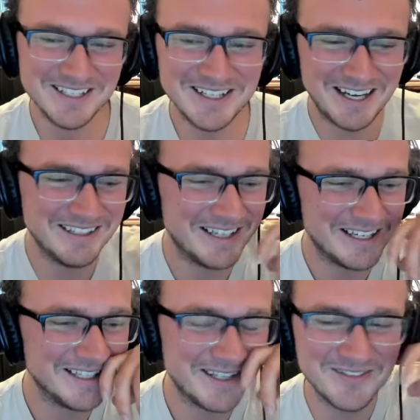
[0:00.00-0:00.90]
Dude, I
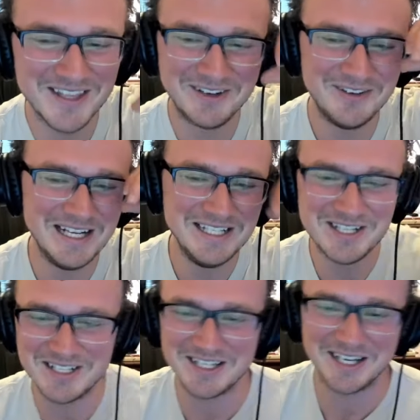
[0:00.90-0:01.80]
love that Ren's
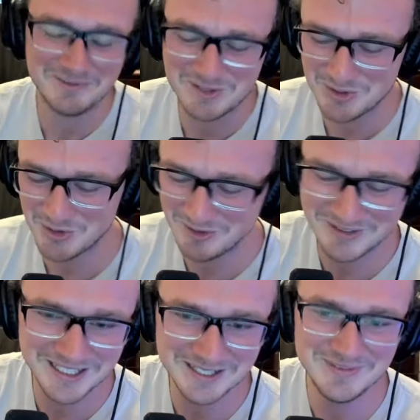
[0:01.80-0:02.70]
just, like,
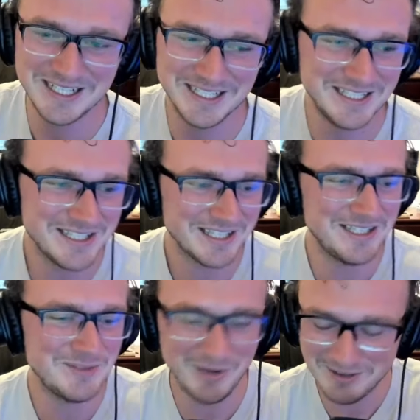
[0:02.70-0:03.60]
absorbing it, man.
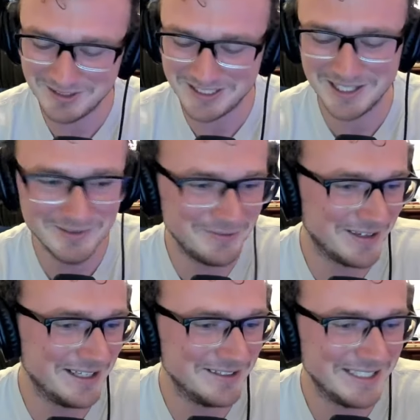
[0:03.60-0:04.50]
He's probably
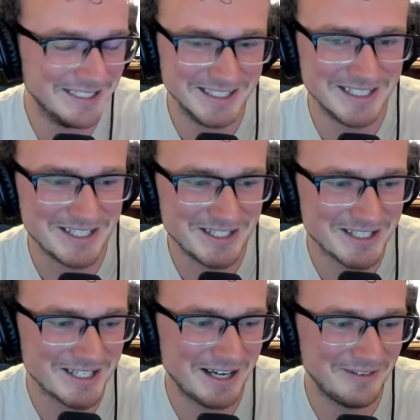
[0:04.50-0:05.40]
dumbfounded in this, just
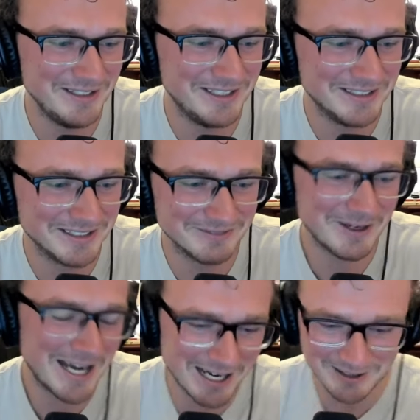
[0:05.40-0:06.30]
having...
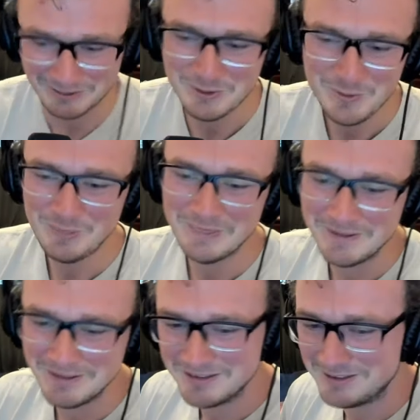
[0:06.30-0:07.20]
Wow.
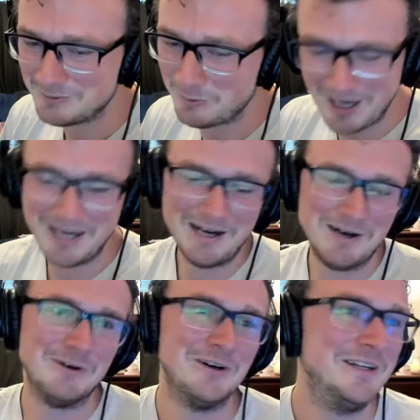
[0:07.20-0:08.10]

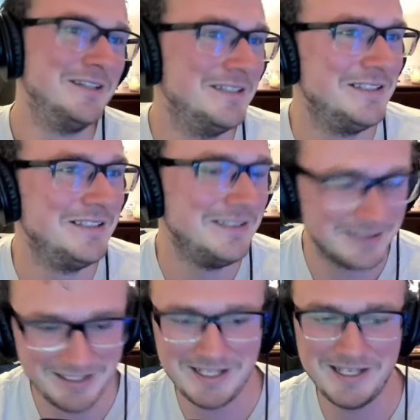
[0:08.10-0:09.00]
Wow.
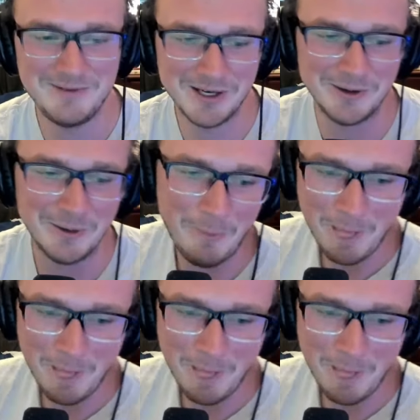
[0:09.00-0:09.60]
Let's keep going.